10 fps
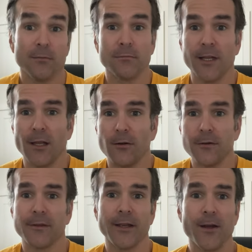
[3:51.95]
Yellow,
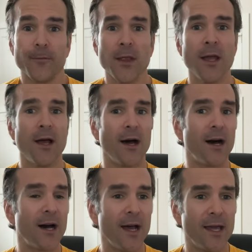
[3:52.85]
there you go.
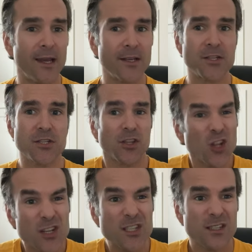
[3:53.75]
And it just
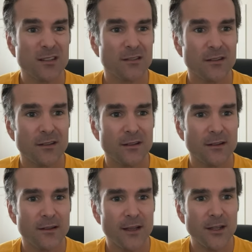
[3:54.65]
looks
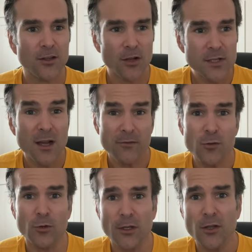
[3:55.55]

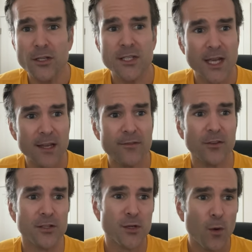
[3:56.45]
comfortable. It looks safe. It
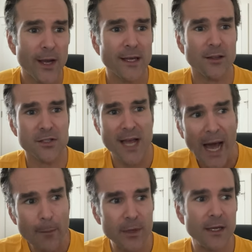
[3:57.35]
looks quaint. It looks
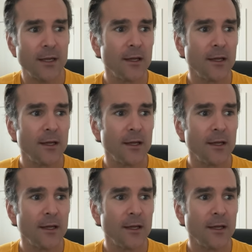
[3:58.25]
happy.